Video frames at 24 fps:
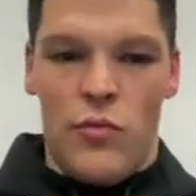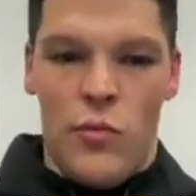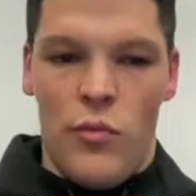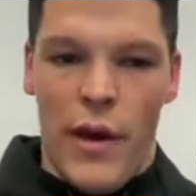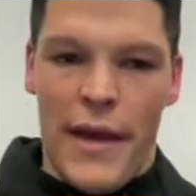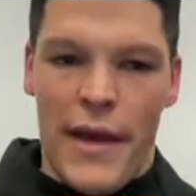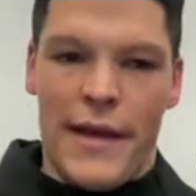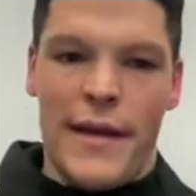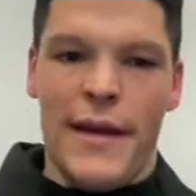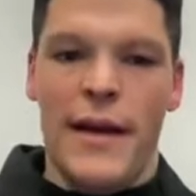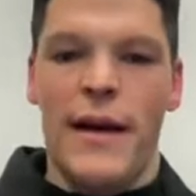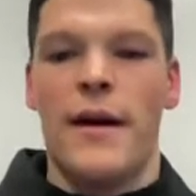
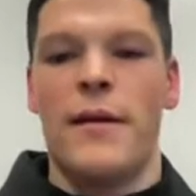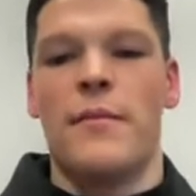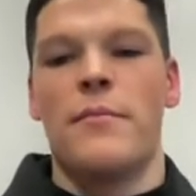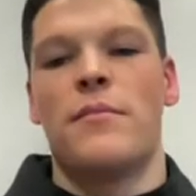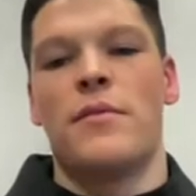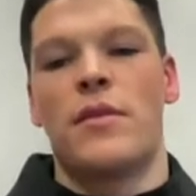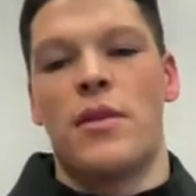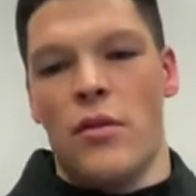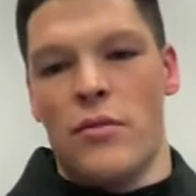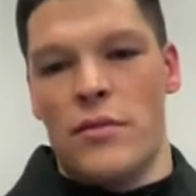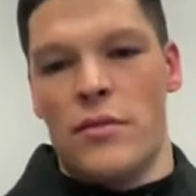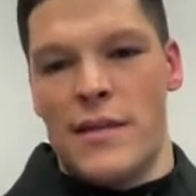Wake
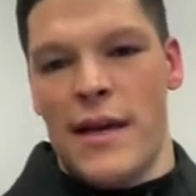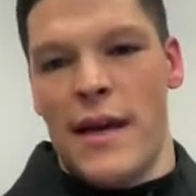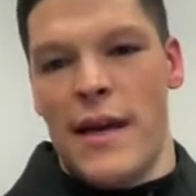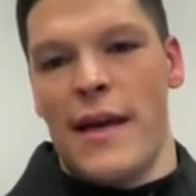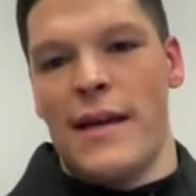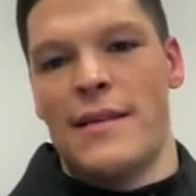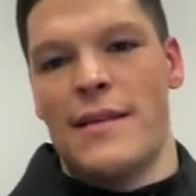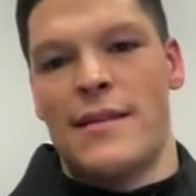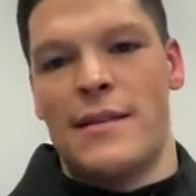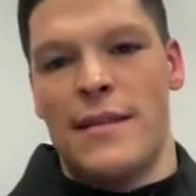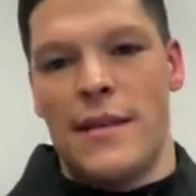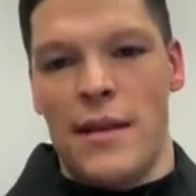up, go
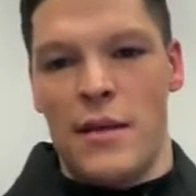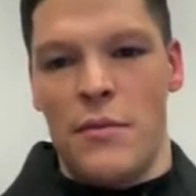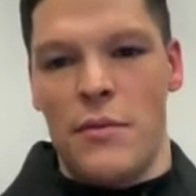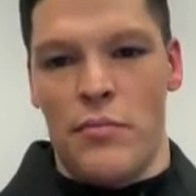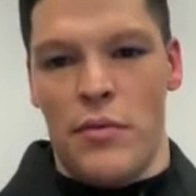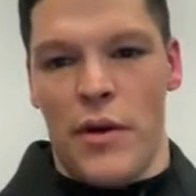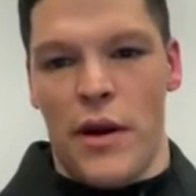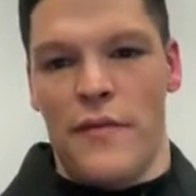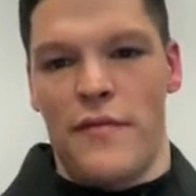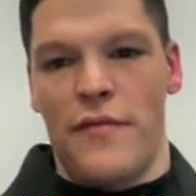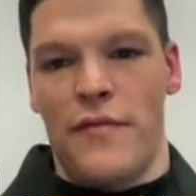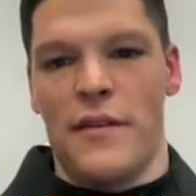test, eat
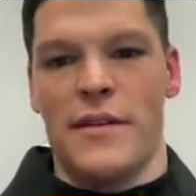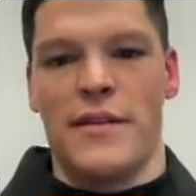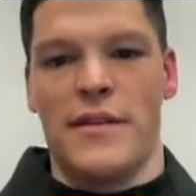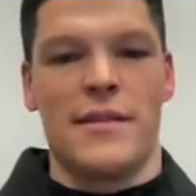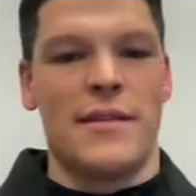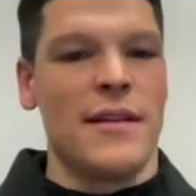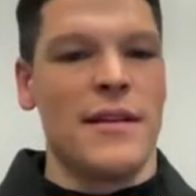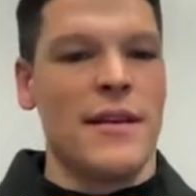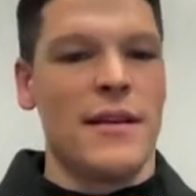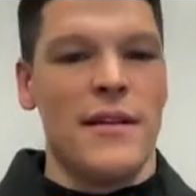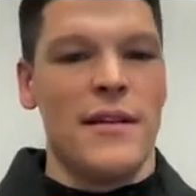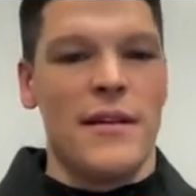
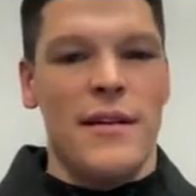breakfast,